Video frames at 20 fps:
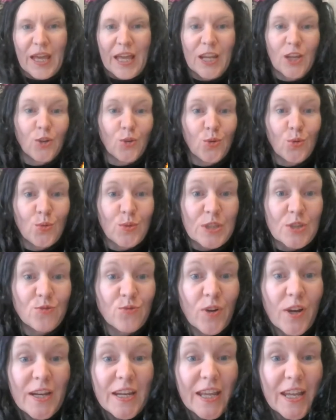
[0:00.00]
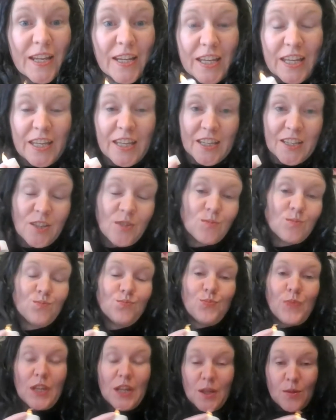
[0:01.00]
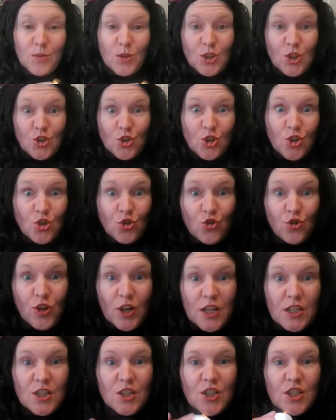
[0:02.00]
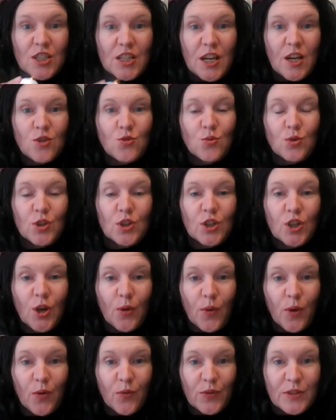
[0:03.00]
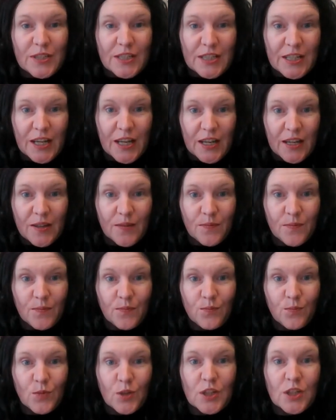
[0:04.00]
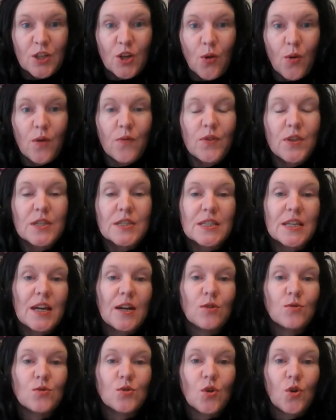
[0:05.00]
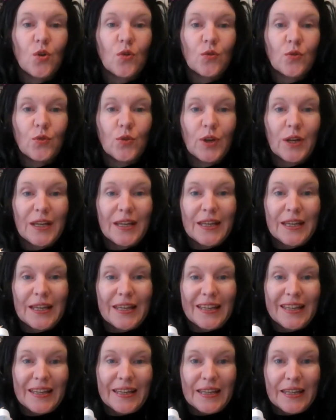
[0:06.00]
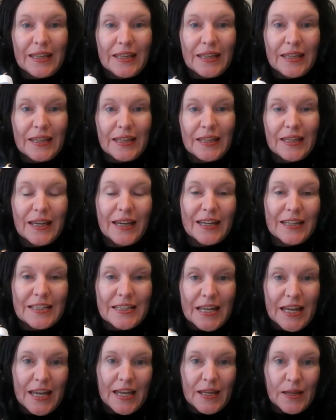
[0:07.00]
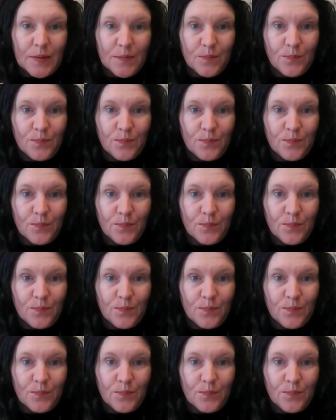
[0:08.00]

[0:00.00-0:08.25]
Hello, it's Reinek here, and I'm going to just trace the sounds we're going to go over today. We're going to go over the sound of E and A.